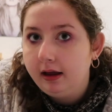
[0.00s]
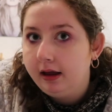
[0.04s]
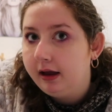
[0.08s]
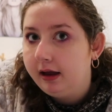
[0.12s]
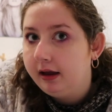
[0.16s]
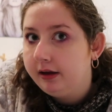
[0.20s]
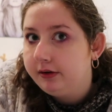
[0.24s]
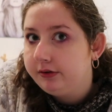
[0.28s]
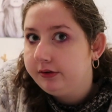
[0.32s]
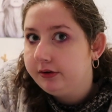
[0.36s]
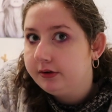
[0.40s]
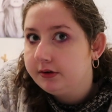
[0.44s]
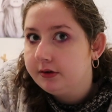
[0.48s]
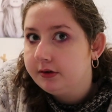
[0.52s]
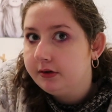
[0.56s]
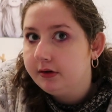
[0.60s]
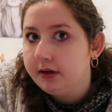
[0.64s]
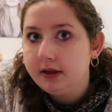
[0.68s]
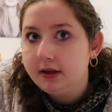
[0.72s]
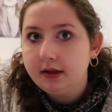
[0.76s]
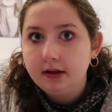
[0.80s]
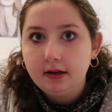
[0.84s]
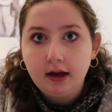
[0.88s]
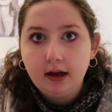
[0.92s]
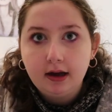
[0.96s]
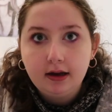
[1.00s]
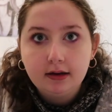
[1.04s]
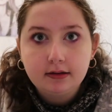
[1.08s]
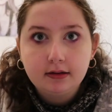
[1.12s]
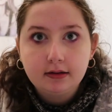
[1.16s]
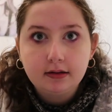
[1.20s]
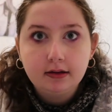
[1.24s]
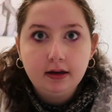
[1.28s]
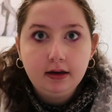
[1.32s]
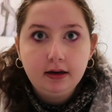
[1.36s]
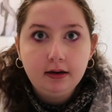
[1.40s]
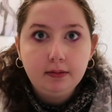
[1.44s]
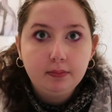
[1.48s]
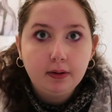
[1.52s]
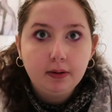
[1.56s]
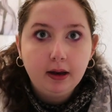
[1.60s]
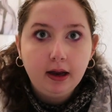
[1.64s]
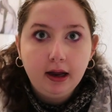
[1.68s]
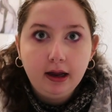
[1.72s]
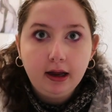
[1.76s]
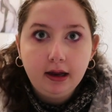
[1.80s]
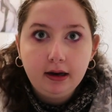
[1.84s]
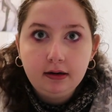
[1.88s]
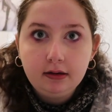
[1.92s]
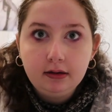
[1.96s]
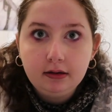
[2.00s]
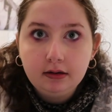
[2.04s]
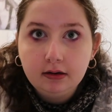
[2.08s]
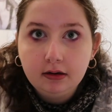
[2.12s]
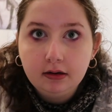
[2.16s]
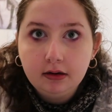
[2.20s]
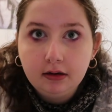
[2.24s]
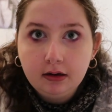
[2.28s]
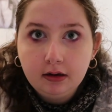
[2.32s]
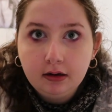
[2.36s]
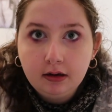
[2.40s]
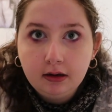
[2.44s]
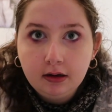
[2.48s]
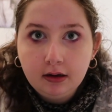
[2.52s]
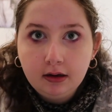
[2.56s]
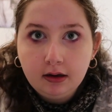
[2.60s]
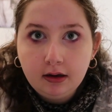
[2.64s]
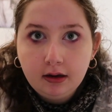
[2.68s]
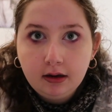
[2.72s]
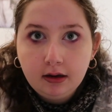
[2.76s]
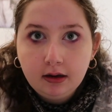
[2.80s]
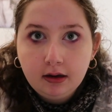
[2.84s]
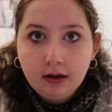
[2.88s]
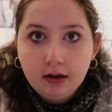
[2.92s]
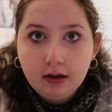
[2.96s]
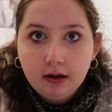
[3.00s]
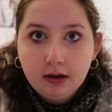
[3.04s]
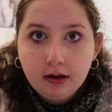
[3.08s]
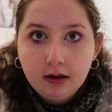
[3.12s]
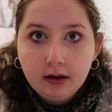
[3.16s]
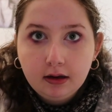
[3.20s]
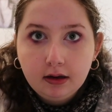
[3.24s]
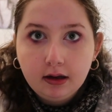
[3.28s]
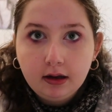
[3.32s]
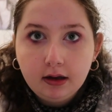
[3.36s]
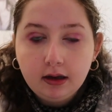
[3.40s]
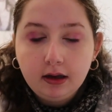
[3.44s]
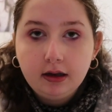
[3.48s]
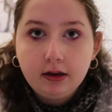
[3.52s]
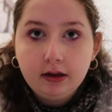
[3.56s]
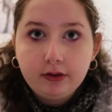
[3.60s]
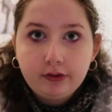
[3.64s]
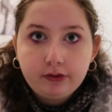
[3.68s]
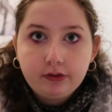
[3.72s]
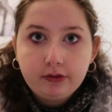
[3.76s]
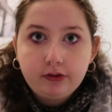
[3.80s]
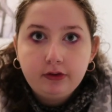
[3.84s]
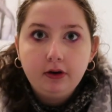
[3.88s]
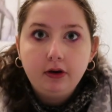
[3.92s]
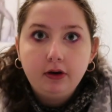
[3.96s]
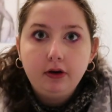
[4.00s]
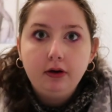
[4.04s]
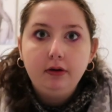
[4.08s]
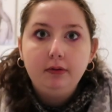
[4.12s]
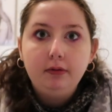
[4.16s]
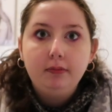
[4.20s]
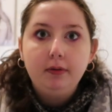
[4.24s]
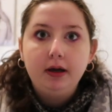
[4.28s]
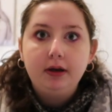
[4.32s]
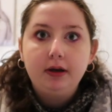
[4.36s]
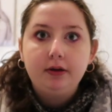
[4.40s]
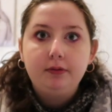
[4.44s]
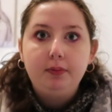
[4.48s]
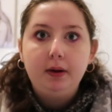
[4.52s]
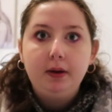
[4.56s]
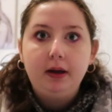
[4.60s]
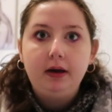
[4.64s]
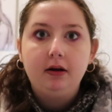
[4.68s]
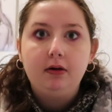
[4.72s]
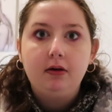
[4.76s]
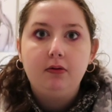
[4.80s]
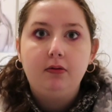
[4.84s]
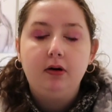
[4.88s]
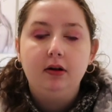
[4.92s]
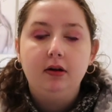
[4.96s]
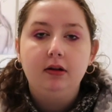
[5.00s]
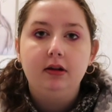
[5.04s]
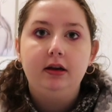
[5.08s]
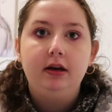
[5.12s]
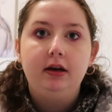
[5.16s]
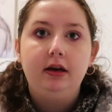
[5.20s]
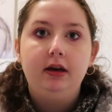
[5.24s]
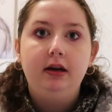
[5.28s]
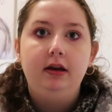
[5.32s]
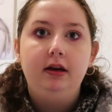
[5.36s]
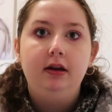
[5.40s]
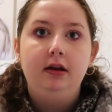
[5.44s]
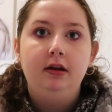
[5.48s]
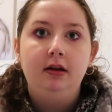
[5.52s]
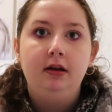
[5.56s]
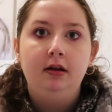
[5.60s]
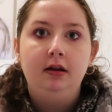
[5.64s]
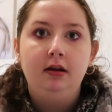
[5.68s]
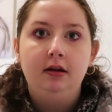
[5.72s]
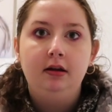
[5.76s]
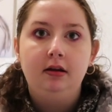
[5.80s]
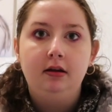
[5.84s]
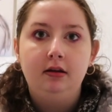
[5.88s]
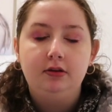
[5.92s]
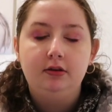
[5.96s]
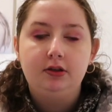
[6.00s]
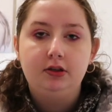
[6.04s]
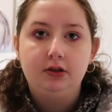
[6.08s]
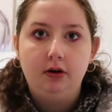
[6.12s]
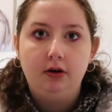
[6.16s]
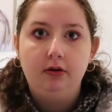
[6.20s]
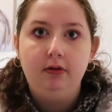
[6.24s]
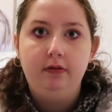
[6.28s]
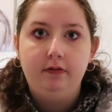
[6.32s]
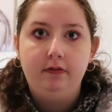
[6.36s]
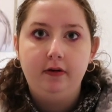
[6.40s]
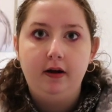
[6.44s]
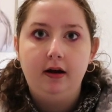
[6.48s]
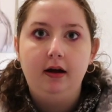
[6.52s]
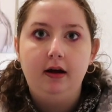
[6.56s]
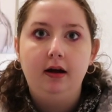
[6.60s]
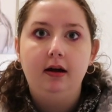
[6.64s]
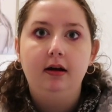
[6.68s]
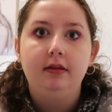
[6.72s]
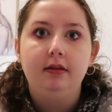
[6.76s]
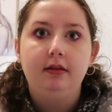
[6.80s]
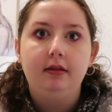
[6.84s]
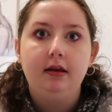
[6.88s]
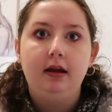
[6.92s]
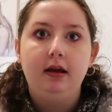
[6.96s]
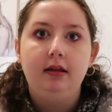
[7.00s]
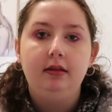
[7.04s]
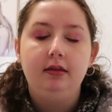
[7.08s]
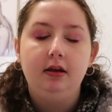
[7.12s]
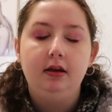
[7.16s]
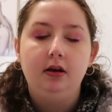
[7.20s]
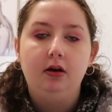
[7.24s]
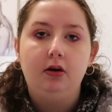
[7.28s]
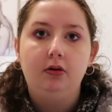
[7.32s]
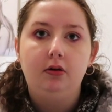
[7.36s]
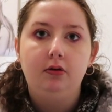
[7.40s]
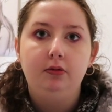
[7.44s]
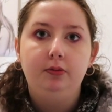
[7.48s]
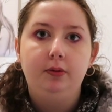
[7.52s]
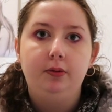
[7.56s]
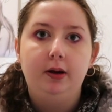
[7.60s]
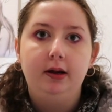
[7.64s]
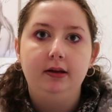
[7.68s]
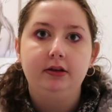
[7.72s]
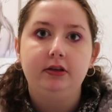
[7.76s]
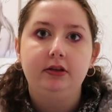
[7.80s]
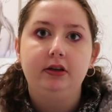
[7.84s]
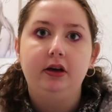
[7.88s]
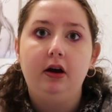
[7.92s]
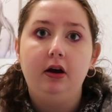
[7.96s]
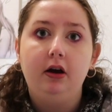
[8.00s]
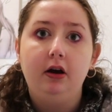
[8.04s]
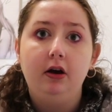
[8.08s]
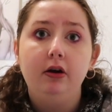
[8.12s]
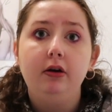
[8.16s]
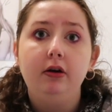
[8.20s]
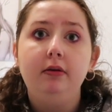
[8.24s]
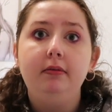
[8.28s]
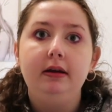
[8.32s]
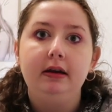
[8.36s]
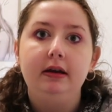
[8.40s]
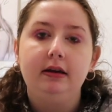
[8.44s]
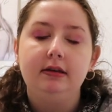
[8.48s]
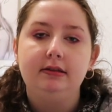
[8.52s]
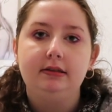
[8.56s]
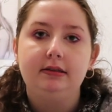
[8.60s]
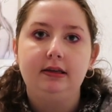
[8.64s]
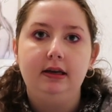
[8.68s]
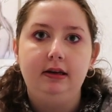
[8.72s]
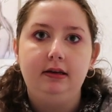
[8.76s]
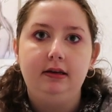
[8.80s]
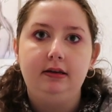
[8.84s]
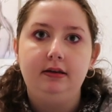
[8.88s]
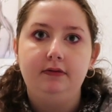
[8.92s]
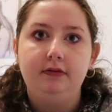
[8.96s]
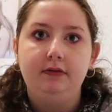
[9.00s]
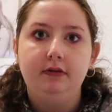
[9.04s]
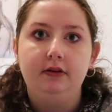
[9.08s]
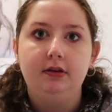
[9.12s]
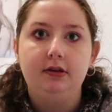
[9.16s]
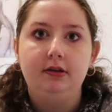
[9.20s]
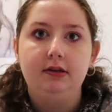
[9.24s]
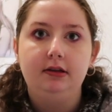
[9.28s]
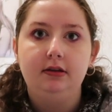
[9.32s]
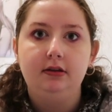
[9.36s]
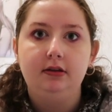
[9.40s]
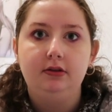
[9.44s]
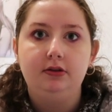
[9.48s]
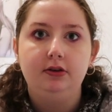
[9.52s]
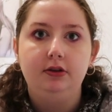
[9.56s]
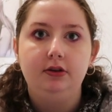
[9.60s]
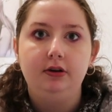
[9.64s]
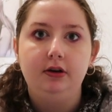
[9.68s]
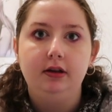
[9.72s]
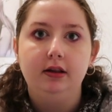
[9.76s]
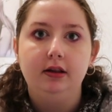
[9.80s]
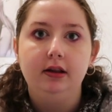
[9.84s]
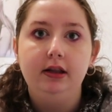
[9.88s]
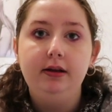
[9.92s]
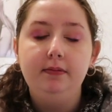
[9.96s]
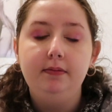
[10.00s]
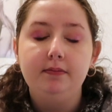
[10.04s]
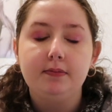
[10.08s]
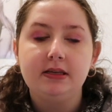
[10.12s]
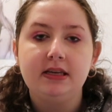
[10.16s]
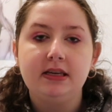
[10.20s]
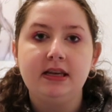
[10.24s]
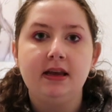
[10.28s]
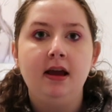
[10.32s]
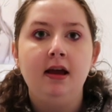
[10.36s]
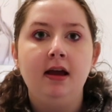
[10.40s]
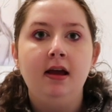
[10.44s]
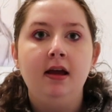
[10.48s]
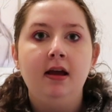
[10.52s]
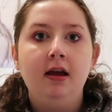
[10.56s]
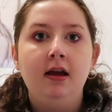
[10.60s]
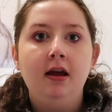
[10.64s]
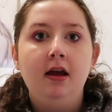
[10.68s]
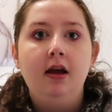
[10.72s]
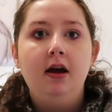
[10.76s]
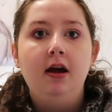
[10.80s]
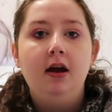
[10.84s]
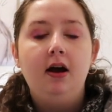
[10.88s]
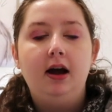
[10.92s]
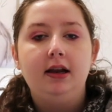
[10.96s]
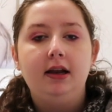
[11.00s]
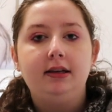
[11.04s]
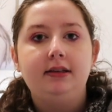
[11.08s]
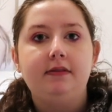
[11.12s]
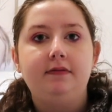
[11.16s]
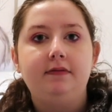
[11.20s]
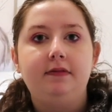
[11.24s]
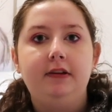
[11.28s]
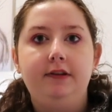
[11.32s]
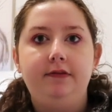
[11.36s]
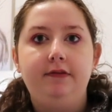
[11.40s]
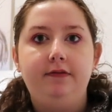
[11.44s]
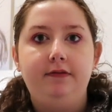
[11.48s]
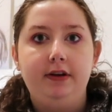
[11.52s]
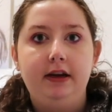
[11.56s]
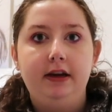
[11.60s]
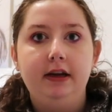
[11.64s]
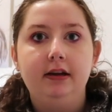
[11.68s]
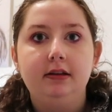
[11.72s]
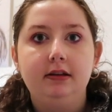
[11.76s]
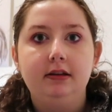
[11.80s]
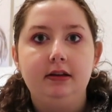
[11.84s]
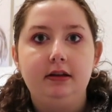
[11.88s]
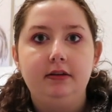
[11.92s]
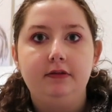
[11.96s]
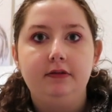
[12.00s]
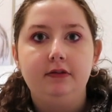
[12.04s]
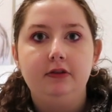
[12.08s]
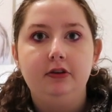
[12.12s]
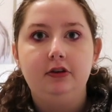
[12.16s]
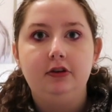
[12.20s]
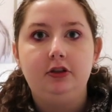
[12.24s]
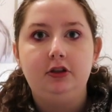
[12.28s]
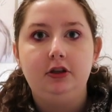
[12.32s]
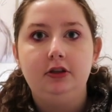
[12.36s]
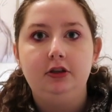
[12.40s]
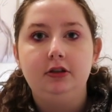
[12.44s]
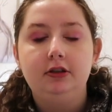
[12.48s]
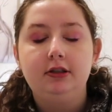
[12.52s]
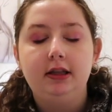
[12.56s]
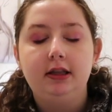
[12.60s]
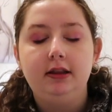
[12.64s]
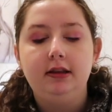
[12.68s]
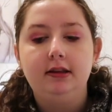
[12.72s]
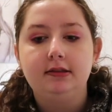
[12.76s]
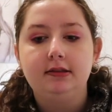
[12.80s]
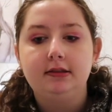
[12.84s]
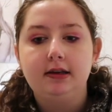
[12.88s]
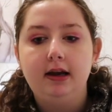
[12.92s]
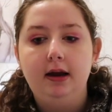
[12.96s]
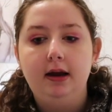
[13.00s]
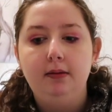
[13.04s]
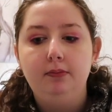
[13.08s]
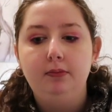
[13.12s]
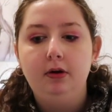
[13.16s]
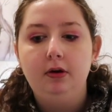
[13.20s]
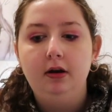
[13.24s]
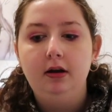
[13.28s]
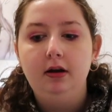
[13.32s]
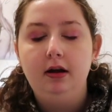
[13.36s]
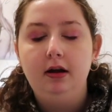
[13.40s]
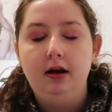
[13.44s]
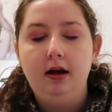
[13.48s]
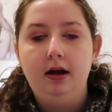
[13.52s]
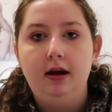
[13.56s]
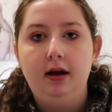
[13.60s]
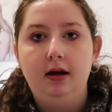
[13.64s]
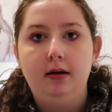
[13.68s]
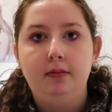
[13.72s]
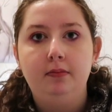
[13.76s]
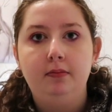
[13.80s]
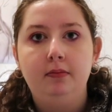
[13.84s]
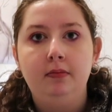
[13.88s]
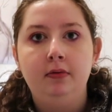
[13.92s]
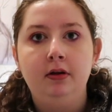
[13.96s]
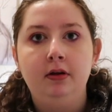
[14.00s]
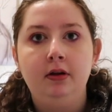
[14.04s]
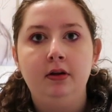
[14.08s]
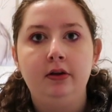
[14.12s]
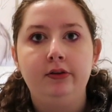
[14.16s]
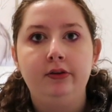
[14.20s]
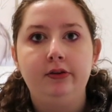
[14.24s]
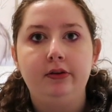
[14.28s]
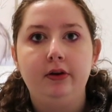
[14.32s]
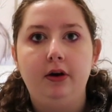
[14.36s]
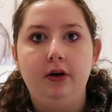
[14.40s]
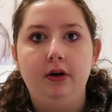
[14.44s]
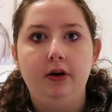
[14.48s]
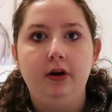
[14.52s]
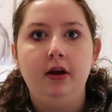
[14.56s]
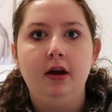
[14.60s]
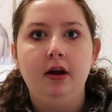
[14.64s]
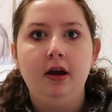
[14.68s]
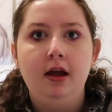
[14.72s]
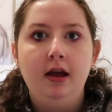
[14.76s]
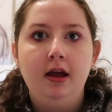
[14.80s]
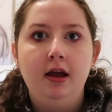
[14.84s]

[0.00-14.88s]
as you saw in the last clip, and it's so much better quality so far than the old one. So I hope you can see a difference in the two clips. I definitely feel a difference using this camera. So